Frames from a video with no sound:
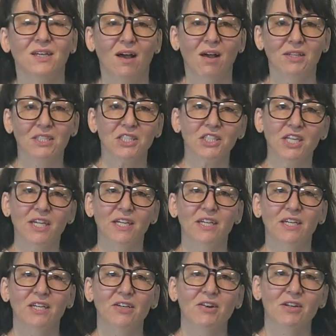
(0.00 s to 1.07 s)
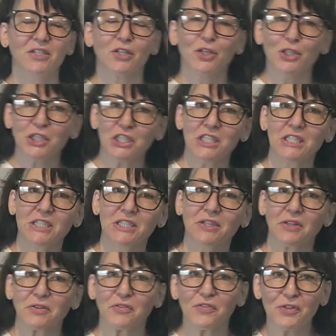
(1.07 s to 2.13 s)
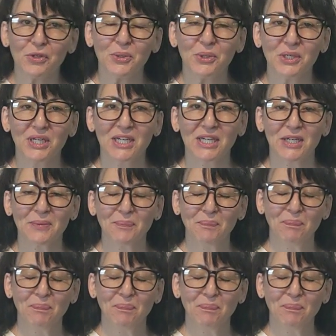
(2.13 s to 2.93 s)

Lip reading: on a chair, on a cushion, on the floor,